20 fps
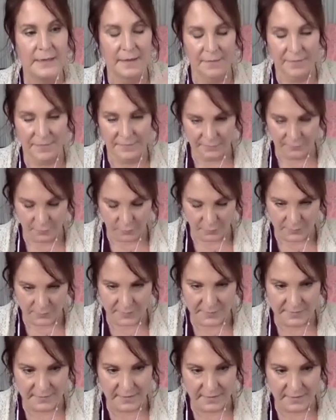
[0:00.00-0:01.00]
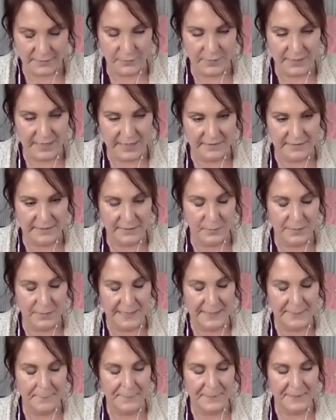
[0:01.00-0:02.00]
So it would be non-duality,
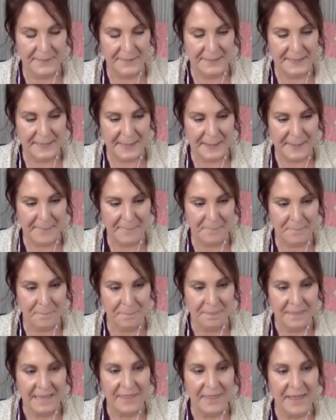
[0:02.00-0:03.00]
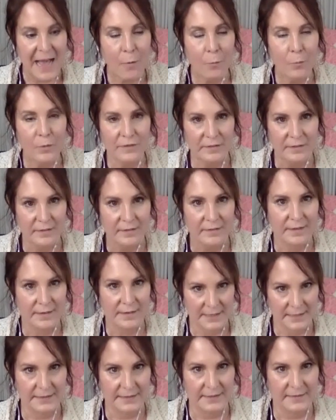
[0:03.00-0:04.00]
right? But that was a
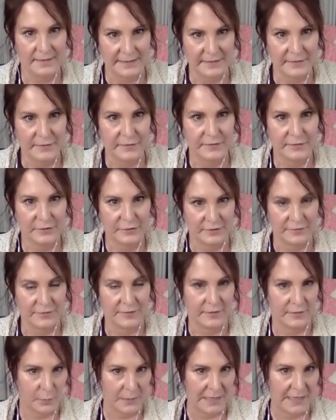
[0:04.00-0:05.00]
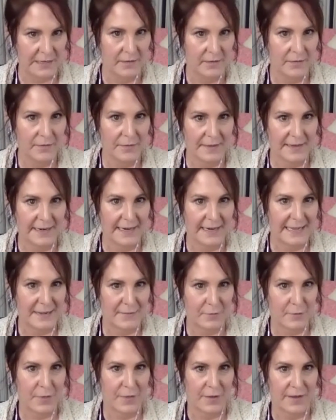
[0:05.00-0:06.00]
hilarious shift as well, that I
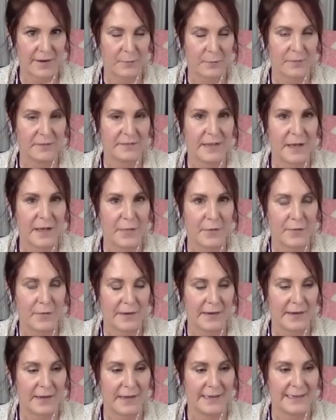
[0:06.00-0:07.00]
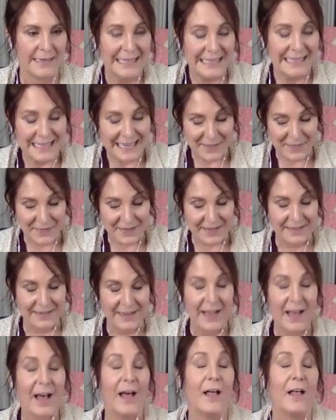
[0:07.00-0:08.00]
ever thought I was other than God. And then
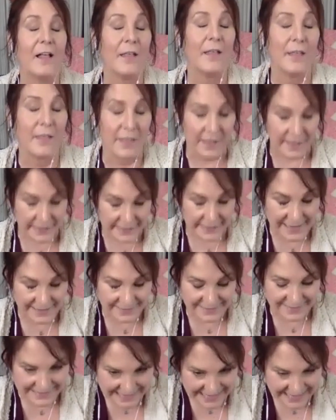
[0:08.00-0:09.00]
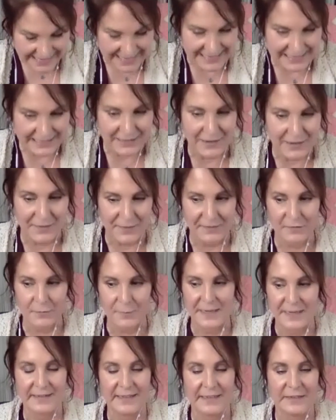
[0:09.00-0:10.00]
the next day on this
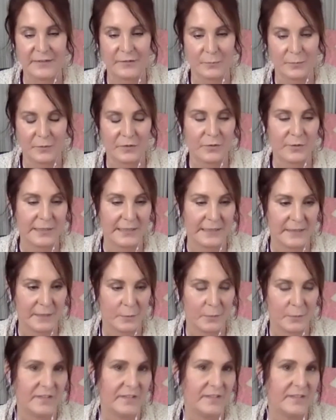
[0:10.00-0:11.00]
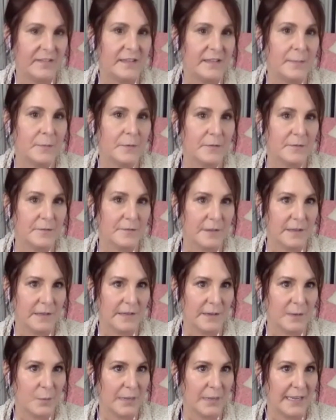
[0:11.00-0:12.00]
meditation retreat, there was a deeper
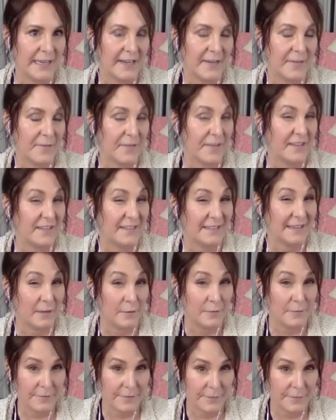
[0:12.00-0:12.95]
falling away of the self.